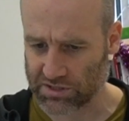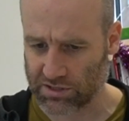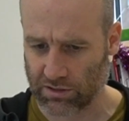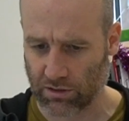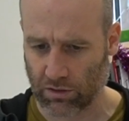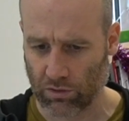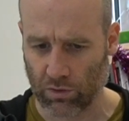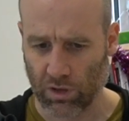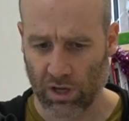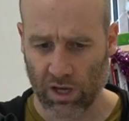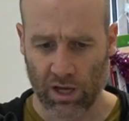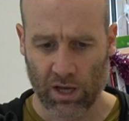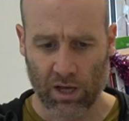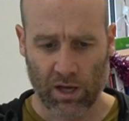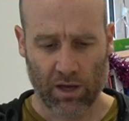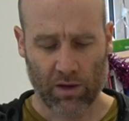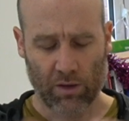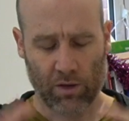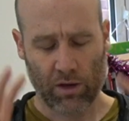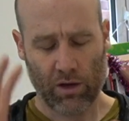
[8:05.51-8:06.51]
So
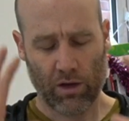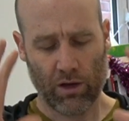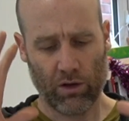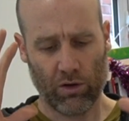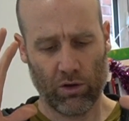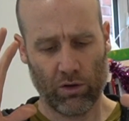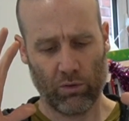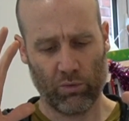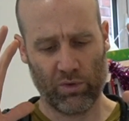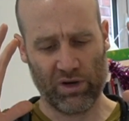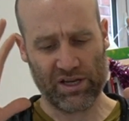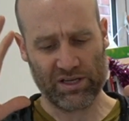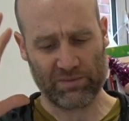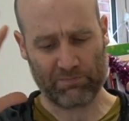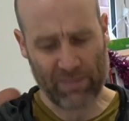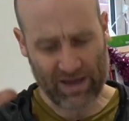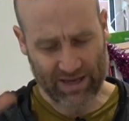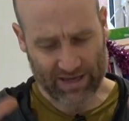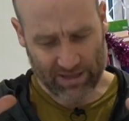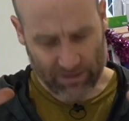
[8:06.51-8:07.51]
when I was
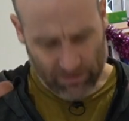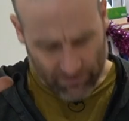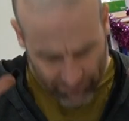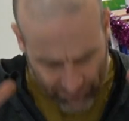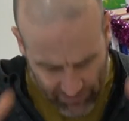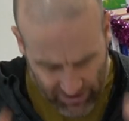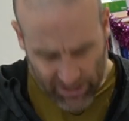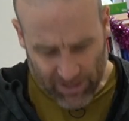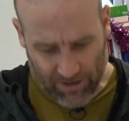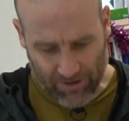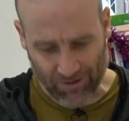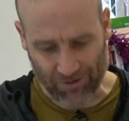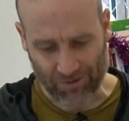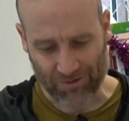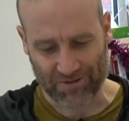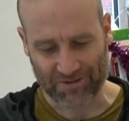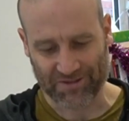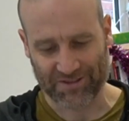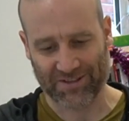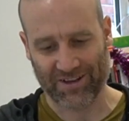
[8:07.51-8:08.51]
making the
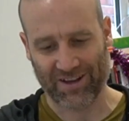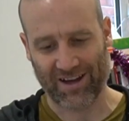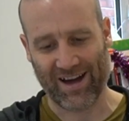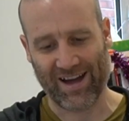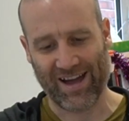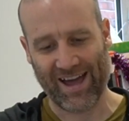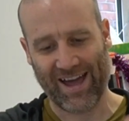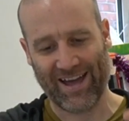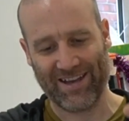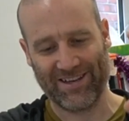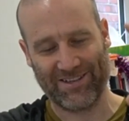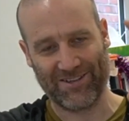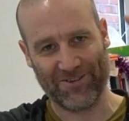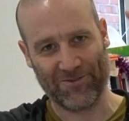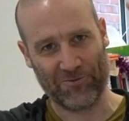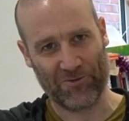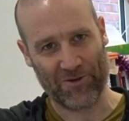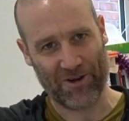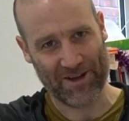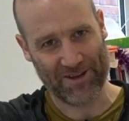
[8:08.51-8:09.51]
videos, I had
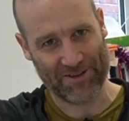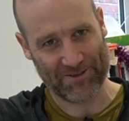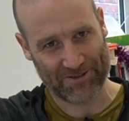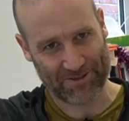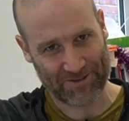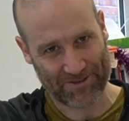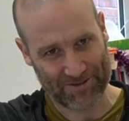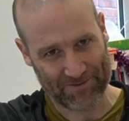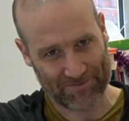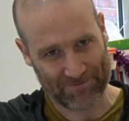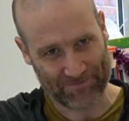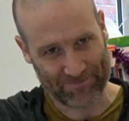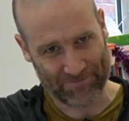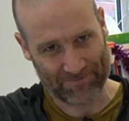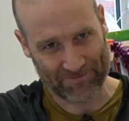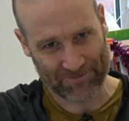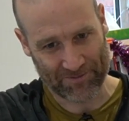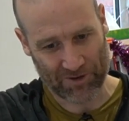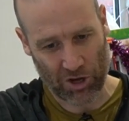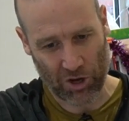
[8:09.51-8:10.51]
to write
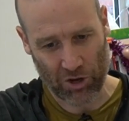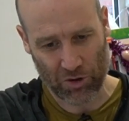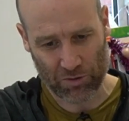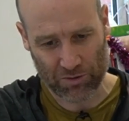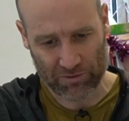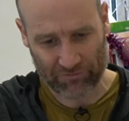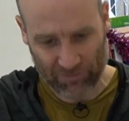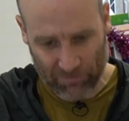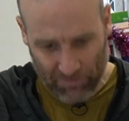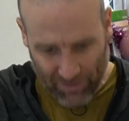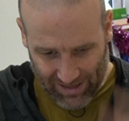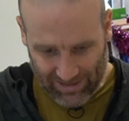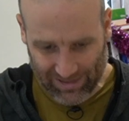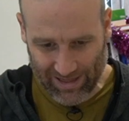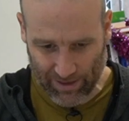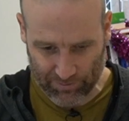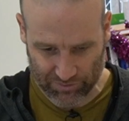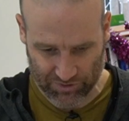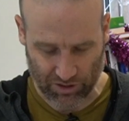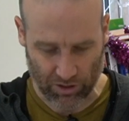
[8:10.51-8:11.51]
some code for my
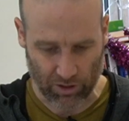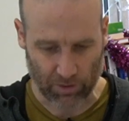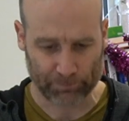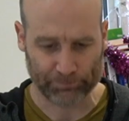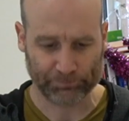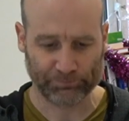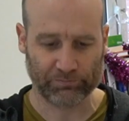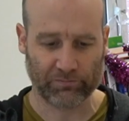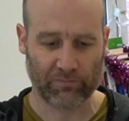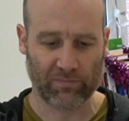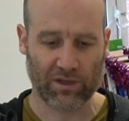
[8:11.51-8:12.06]
laptop,